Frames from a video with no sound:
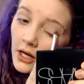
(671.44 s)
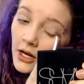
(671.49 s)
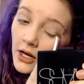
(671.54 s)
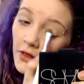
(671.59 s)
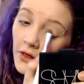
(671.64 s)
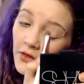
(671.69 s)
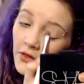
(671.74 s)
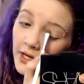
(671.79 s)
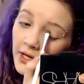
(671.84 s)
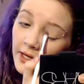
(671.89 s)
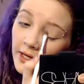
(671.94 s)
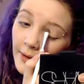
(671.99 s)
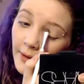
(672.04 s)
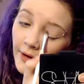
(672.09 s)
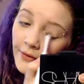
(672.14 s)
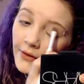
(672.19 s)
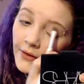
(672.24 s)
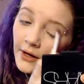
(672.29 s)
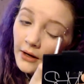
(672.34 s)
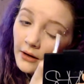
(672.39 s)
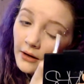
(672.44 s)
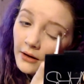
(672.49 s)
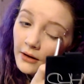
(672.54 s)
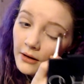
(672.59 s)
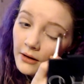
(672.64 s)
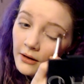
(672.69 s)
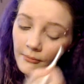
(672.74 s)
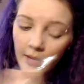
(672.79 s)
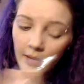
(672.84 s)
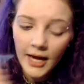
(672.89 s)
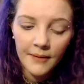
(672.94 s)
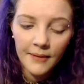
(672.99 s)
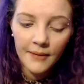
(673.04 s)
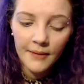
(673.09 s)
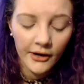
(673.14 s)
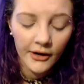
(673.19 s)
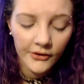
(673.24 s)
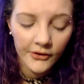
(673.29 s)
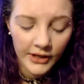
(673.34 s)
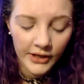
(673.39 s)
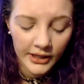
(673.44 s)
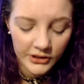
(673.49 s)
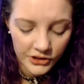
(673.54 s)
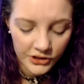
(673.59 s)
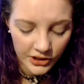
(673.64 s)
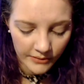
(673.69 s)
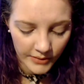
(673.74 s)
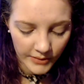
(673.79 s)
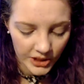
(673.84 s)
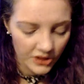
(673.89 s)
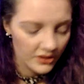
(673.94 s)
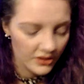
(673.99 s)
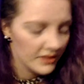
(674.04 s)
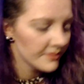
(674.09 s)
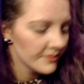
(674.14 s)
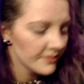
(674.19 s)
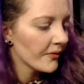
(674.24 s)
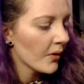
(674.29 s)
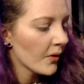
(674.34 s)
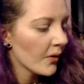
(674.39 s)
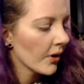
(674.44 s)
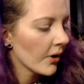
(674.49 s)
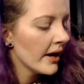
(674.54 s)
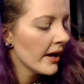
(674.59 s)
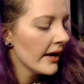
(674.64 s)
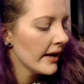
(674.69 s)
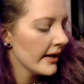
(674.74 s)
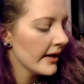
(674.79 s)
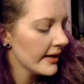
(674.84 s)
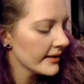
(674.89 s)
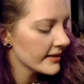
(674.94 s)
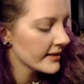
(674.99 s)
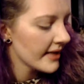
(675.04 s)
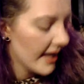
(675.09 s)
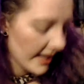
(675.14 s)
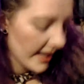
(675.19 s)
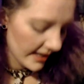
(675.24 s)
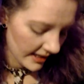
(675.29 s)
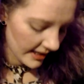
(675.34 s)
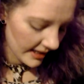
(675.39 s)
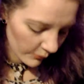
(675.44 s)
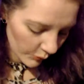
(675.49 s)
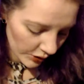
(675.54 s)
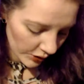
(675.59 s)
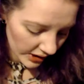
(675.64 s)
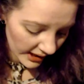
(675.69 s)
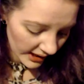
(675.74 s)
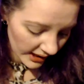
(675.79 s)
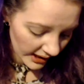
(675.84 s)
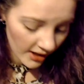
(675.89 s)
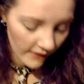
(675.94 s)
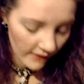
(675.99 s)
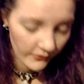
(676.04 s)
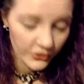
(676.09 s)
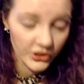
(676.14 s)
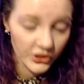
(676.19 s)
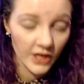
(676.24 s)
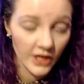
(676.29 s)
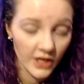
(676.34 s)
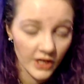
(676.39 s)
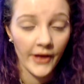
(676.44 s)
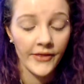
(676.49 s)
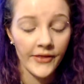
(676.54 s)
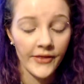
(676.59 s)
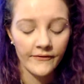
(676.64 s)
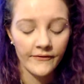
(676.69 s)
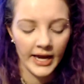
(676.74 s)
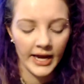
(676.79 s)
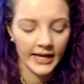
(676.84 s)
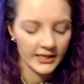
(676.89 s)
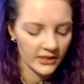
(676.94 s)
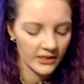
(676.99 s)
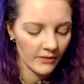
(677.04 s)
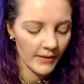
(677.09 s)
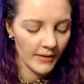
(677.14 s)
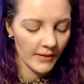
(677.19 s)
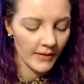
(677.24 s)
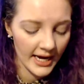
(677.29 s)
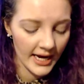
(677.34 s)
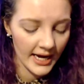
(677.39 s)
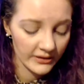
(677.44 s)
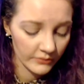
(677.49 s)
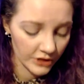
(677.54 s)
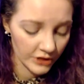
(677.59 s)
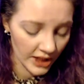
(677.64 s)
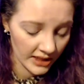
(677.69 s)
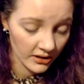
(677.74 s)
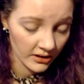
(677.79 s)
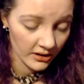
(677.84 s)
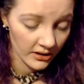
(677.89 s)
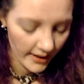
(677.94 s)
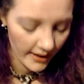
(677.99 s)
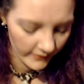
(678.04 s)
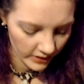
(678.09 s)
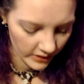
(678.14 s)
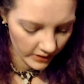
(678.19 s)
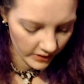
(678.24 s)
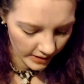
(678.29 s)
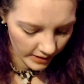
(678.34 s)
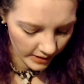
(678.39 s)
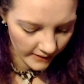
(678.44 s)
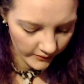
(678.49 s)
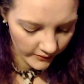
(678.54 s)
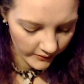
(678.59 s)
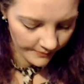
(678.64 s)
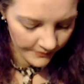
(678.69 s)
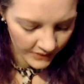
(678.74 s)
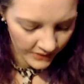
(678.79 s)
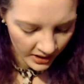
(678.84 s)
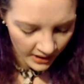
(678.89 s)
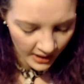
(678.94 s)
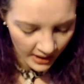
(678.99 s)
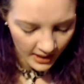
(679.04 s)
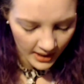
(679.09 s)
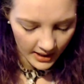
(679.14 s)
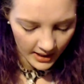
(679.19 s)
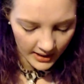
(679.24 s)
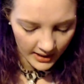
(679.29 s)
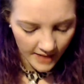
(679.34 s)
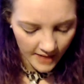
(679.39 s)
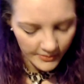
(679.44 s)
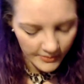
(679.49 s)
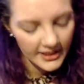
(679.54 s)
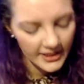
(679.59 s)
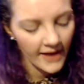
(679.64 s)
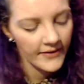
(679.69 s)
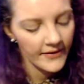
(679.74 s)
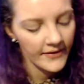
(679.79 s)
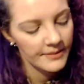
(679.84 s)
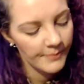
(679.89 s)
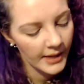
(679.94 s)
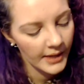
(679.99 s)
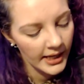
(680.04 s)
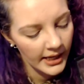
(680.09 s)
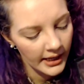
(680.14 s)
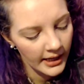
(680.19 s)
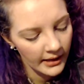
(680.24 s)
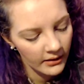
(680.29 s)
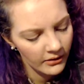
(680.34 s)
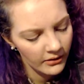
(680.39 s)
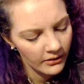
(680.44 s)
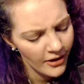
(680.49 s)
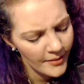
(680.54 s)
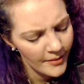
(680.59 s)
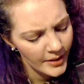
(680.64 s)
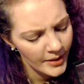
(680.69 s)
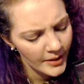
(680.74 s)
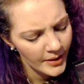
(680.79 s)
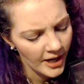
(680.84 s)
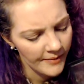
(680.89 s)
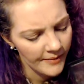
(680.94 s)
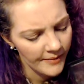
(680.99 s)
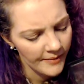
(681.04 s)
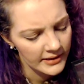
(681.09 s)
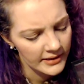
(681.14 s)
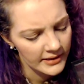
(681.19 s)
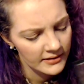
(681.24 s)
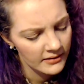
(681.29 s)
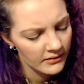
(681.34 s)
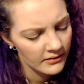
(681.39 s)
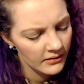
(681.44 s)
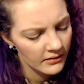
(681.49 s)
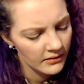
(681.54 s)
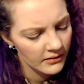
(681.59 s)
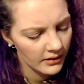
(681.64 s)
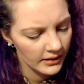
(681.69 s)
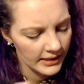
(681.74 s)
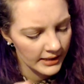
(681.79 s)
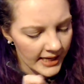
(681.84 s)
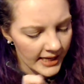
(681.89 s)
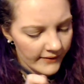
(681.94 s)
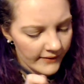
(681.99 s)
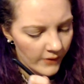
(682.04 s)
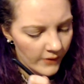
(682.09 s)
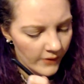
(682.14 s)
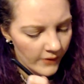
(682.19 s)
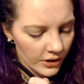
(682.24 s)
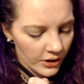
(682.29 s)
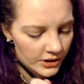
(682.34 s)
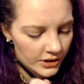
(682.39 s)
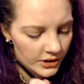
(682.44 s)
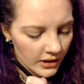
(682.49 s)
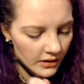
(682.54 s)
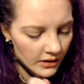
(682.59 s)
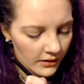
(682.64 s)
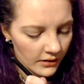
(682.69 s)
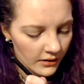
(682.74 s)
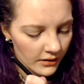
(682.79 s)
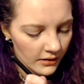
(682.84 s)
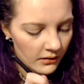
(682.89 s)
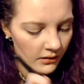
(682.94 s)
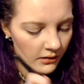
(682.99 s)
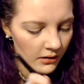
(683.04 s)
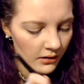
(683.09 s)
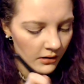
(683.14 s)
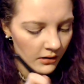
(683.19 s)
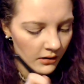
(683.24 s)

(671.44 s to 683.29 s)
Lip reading: Another thing about the MAC Painterly, I should have mentioned this before, is that it really covers up like the veins on my eyes, which I do have a good bit of them. Now I'm going to take this pink, or now I'm going to grab this kind of an orange color,